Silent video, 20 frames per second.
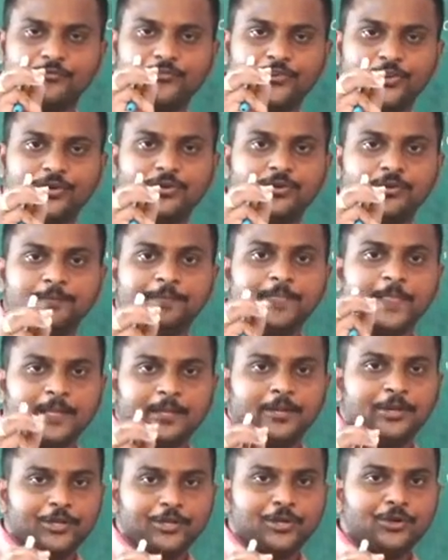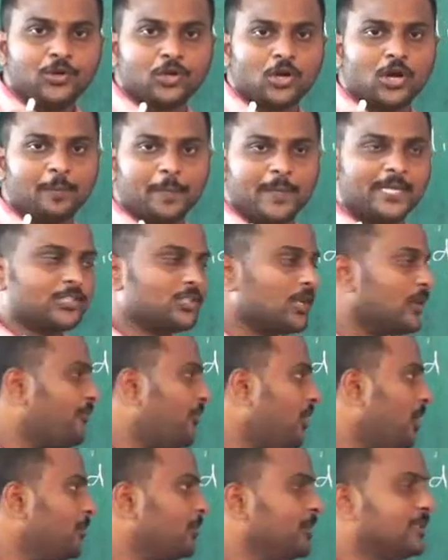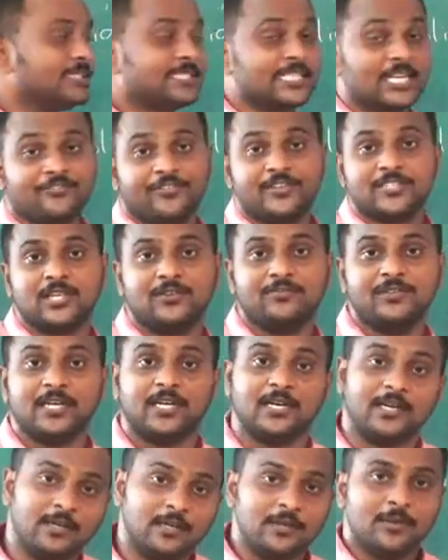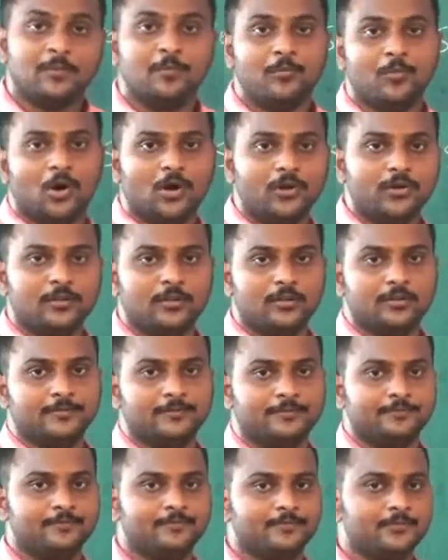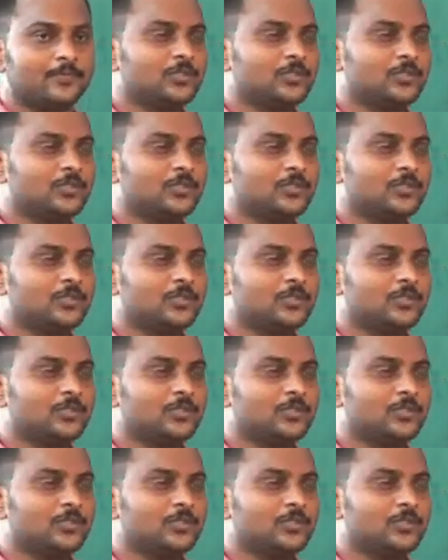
few dew droplets are found on the surface of the bottle.